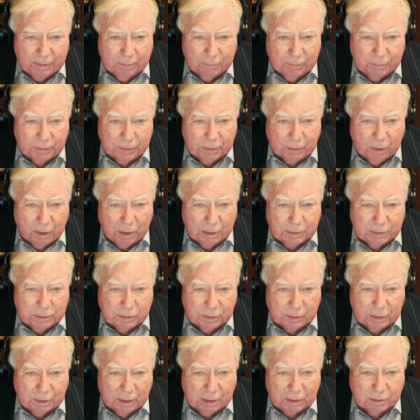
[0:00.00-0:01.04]
with their
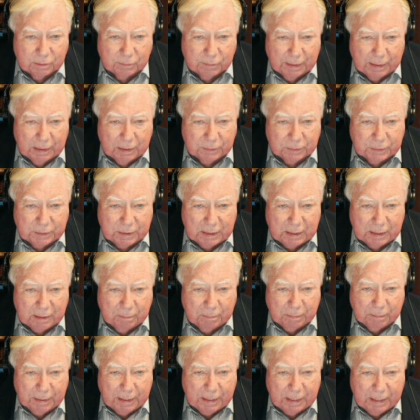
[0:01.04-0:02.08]
entourage of
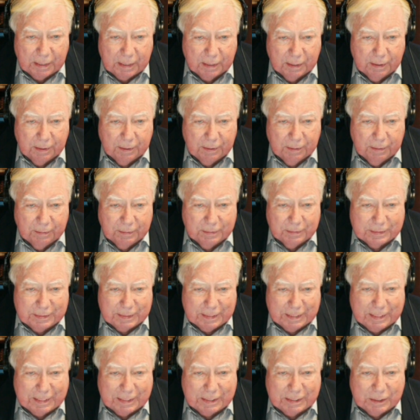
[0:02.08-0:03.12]
LGBTQ
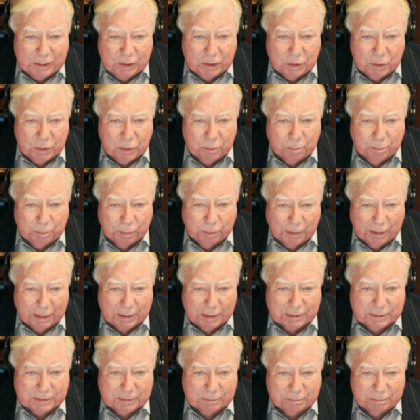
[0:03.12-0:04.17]

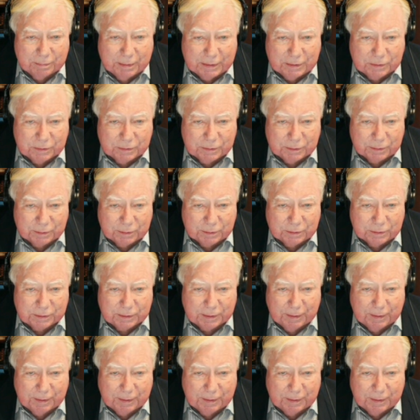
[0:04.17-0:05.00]
plus ministers,